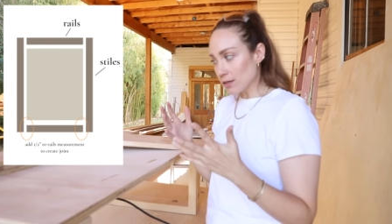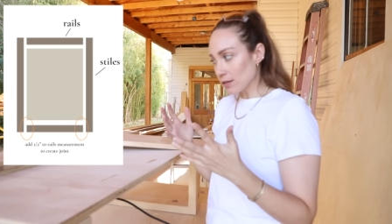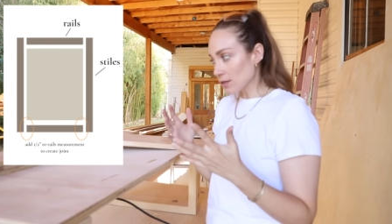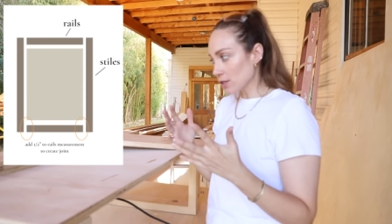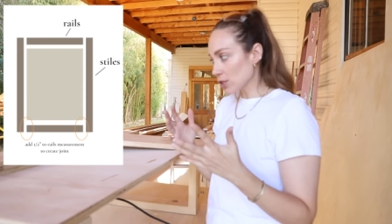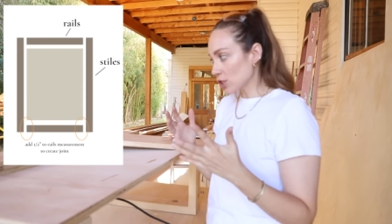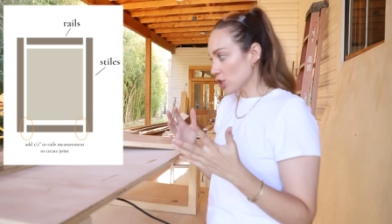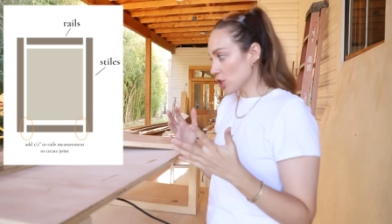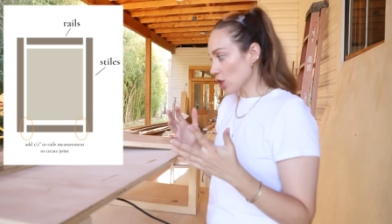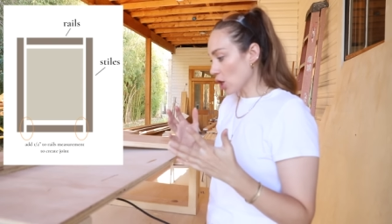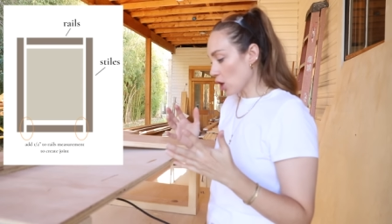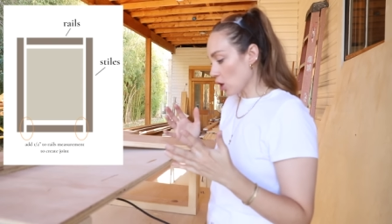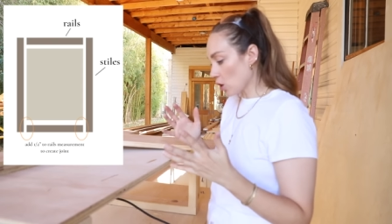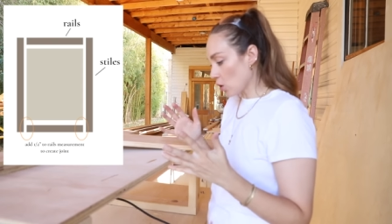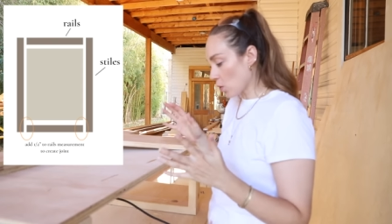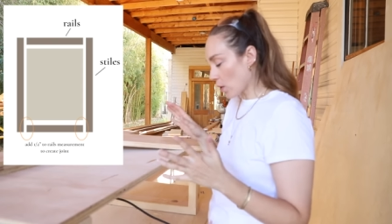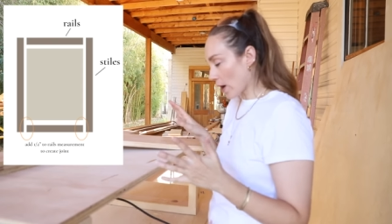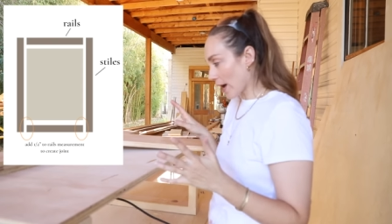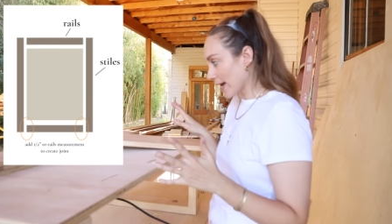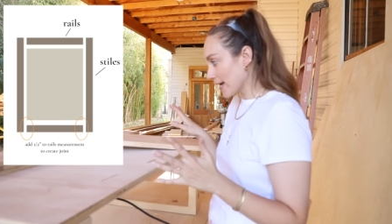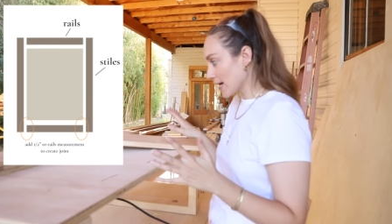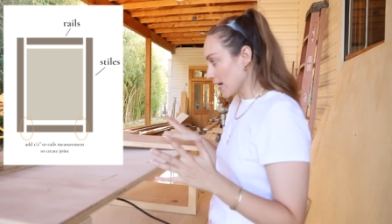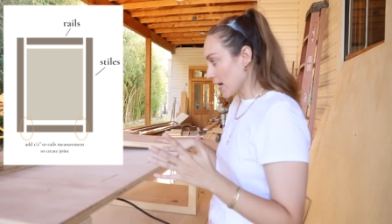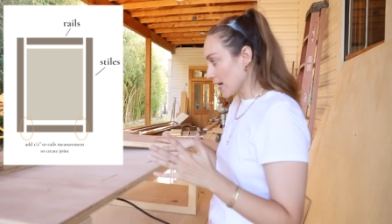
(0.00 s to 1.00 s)
So
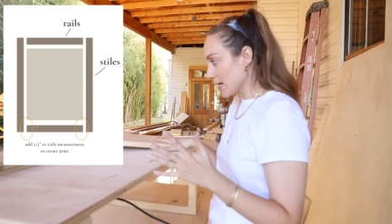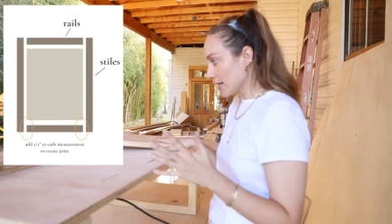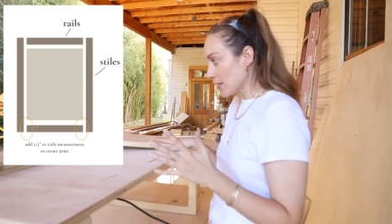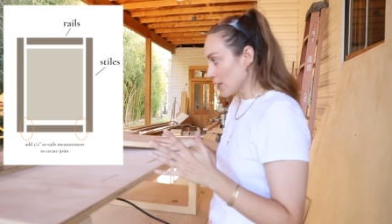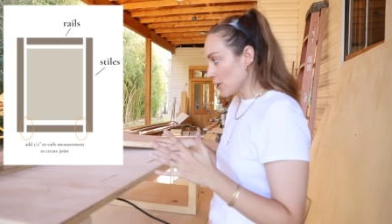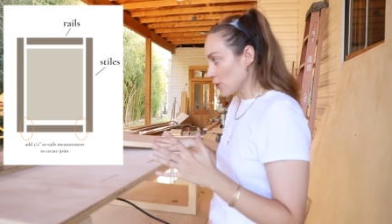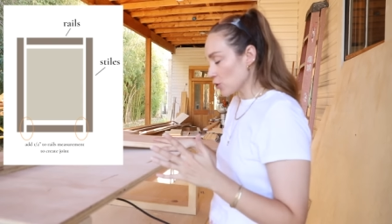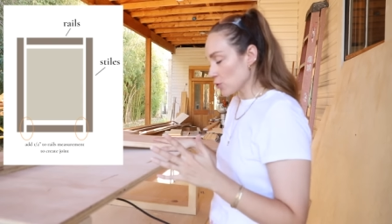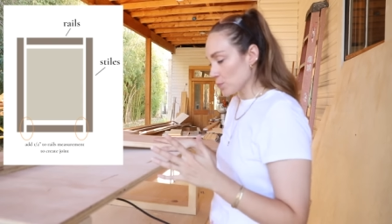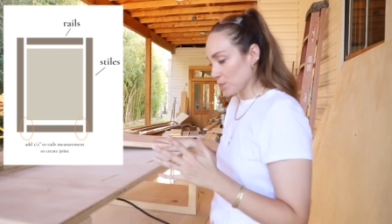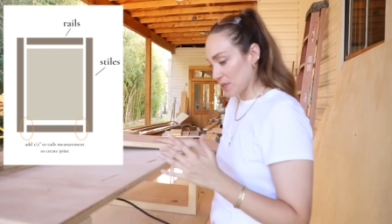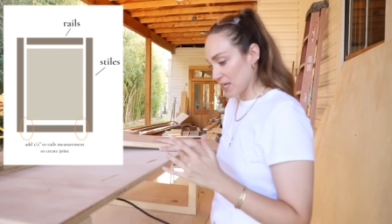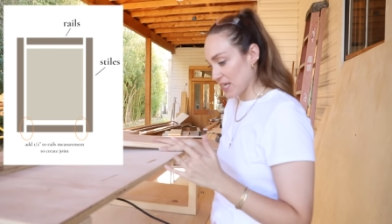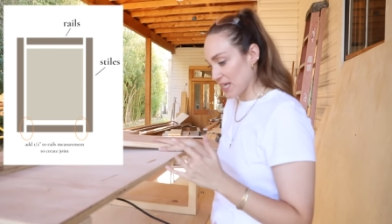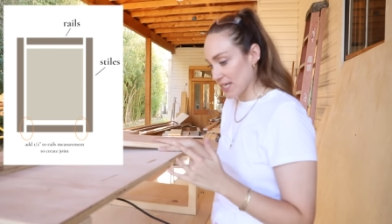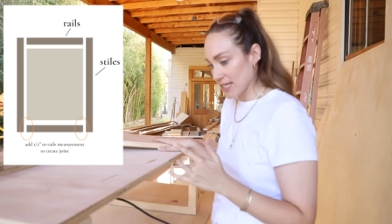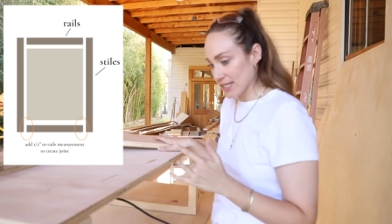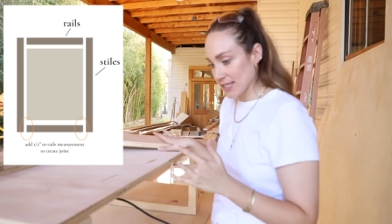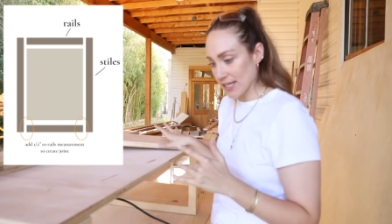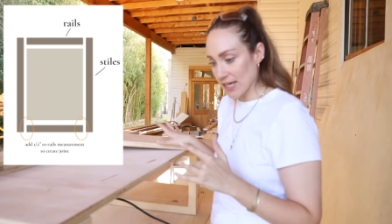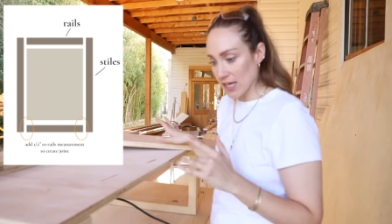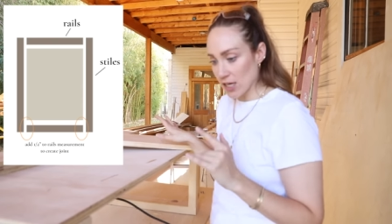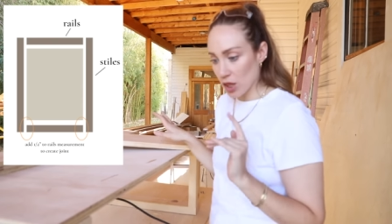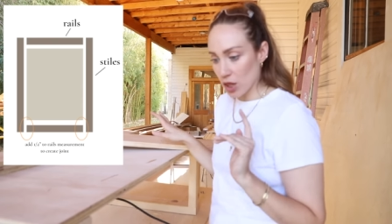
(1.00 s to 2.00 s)
I cut another
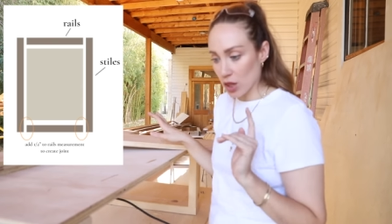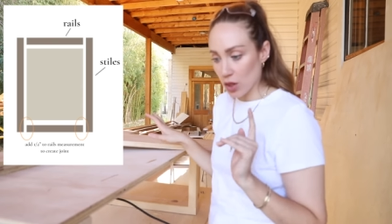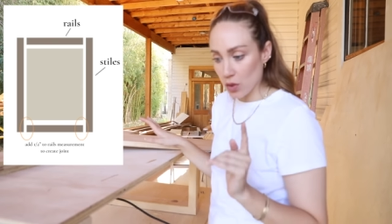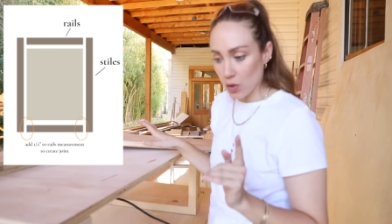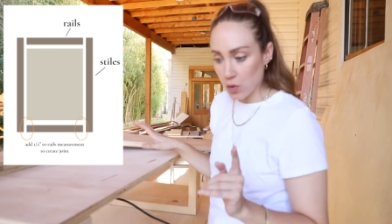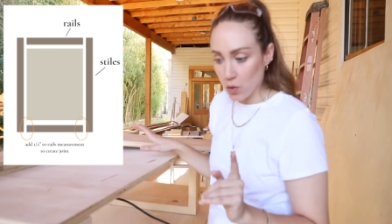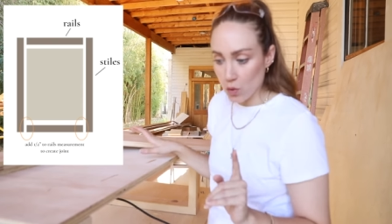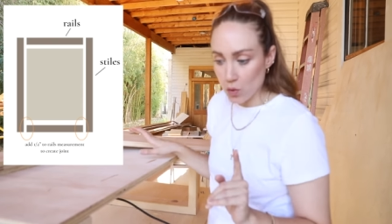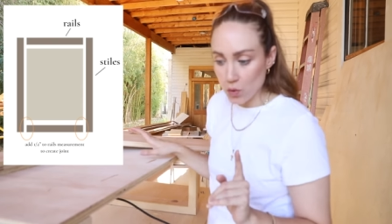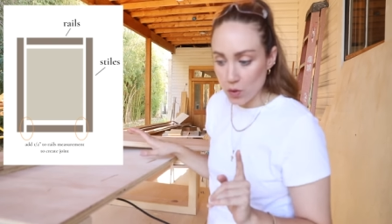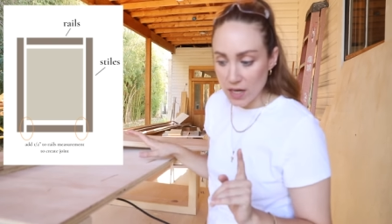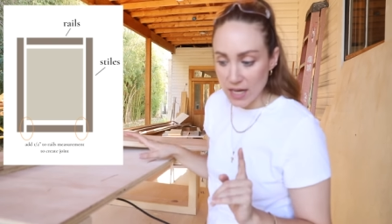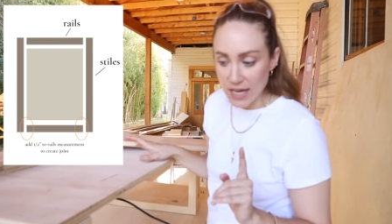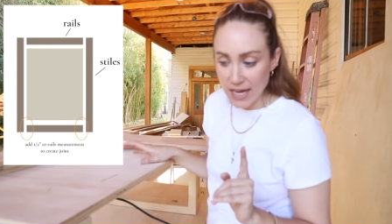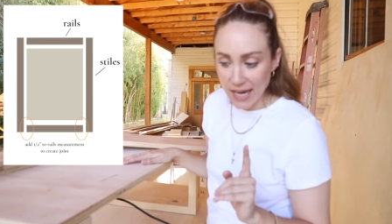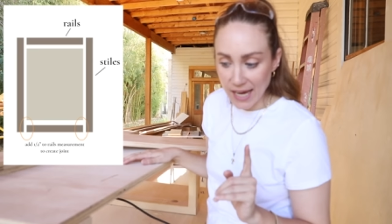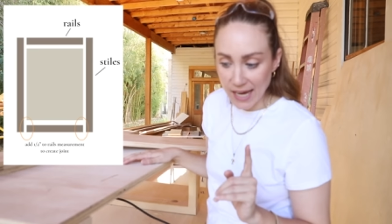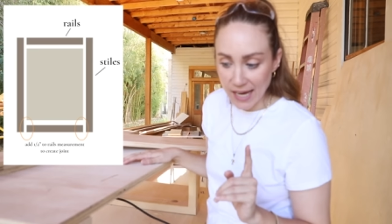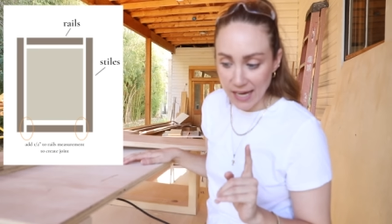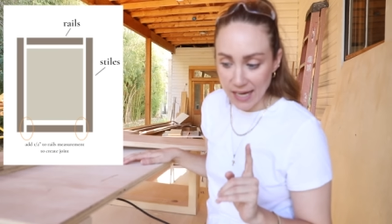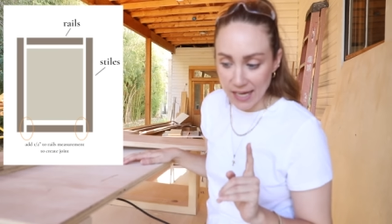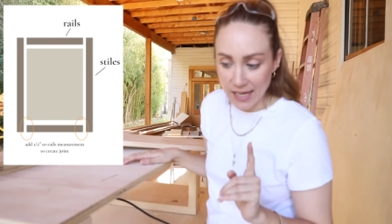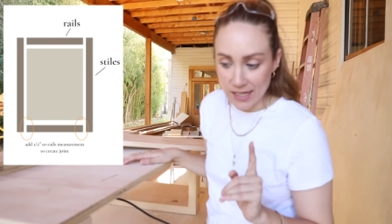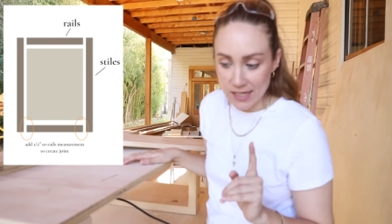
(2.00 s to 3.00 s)
piece at thirty
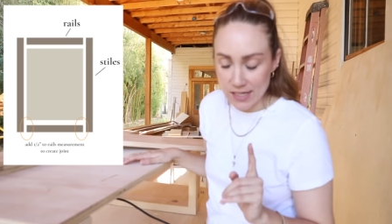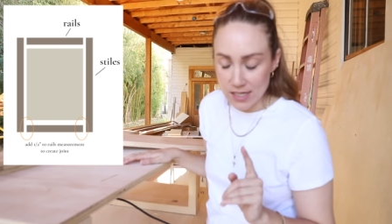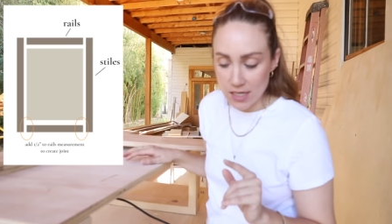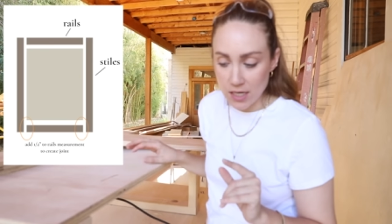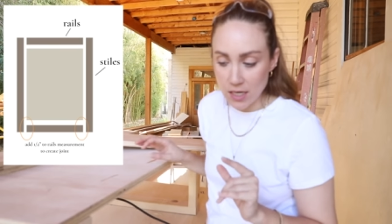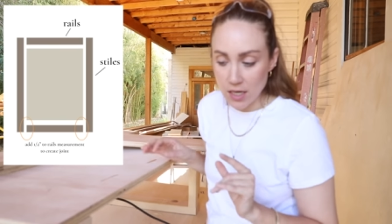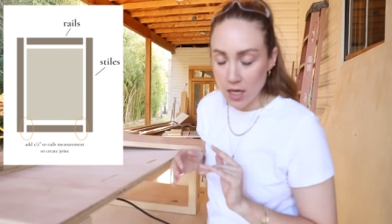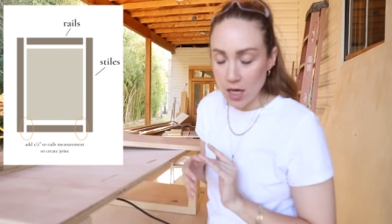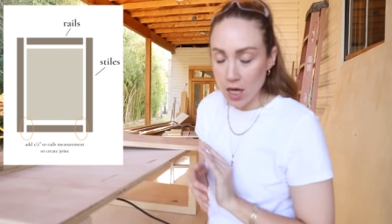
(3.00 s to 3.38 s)
and